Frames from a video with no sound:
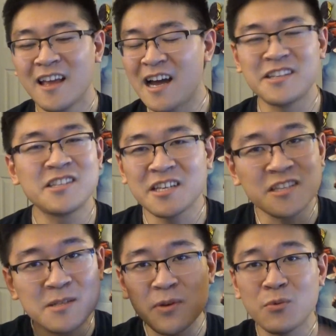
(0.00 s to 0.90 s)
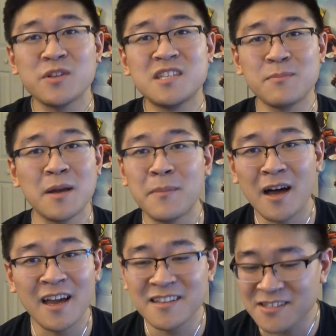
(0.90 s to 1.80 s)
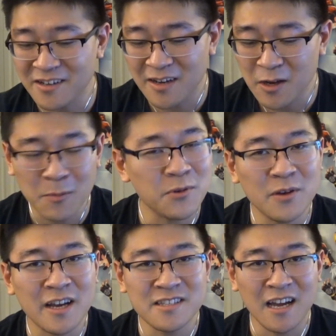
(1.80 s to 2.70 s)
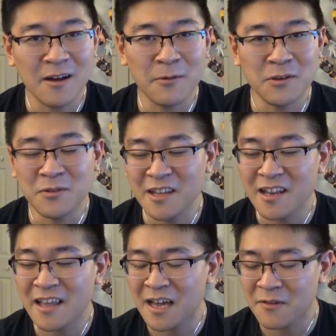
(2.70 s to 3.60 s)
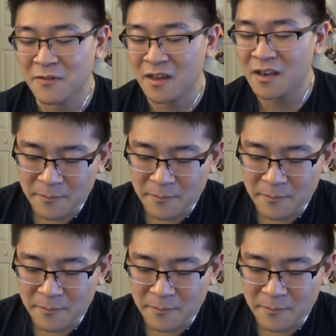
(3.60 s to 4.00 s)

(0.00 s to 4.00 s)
I just like to speak what's in my mind, so I hope you guys got what you needed out of it.